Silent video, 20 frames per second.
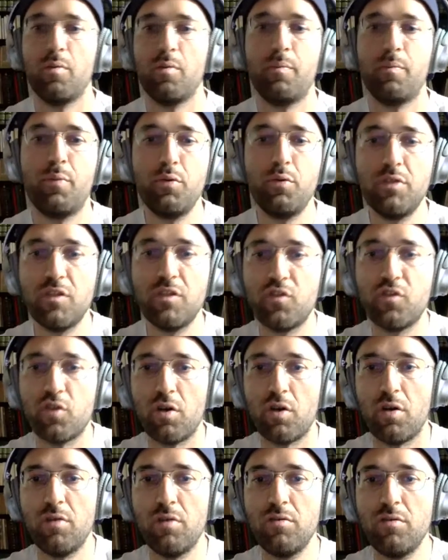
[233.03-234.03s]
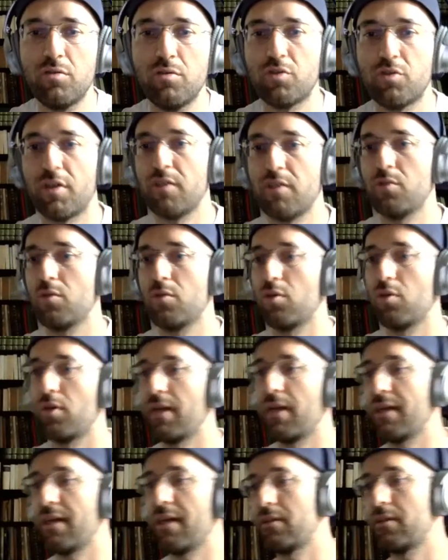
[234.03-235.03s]
put this on, try to
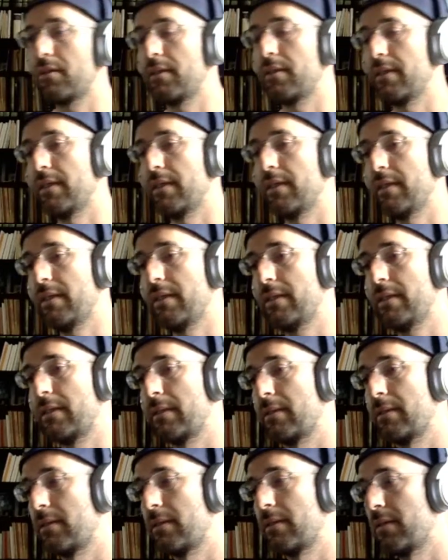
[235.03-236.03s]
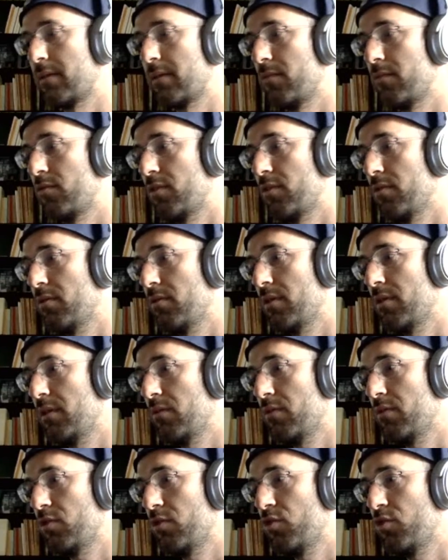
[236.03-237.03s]
connect it. I'm trying to
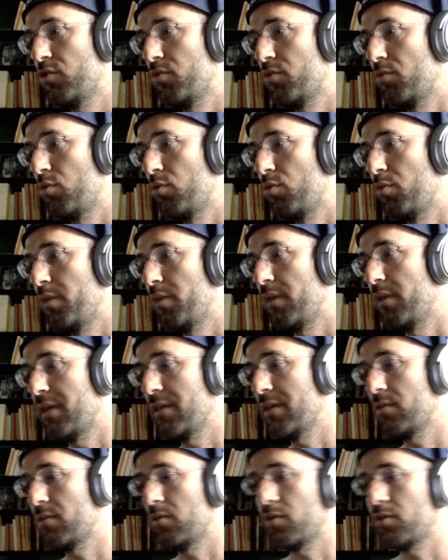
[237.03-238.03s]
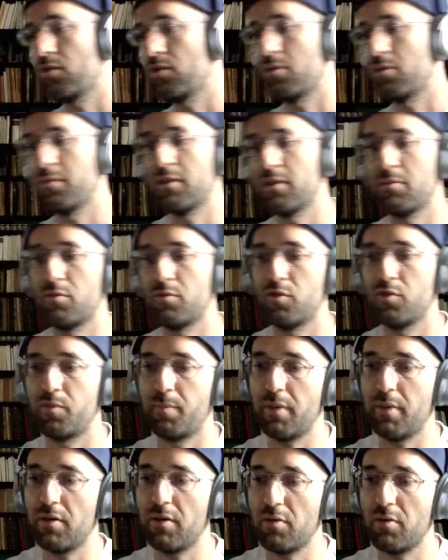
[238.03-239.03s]
think which mobile network is going to be the most
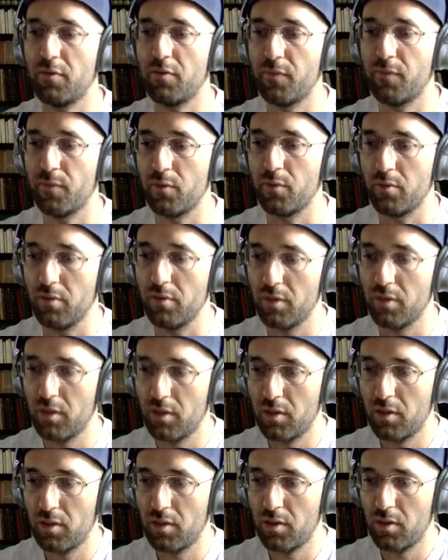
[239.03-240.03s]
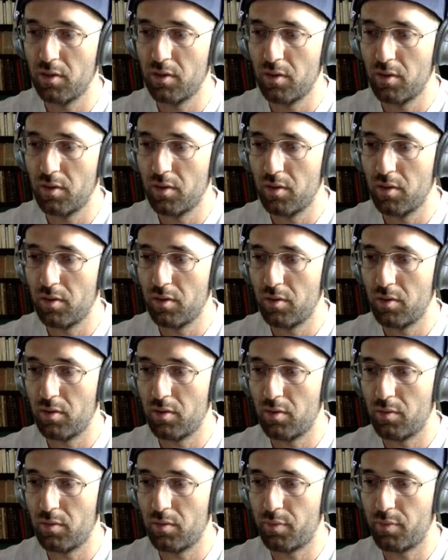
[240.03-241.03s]
powerful.
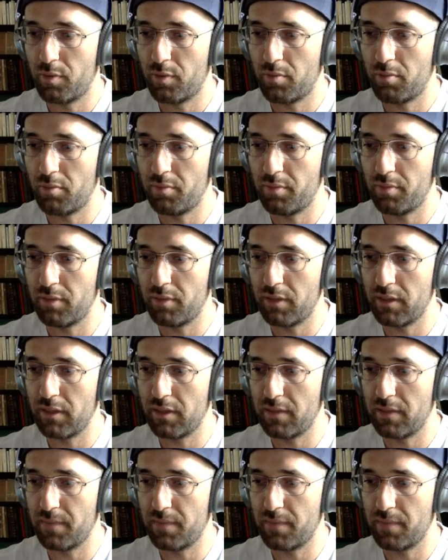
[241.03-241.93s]
Probably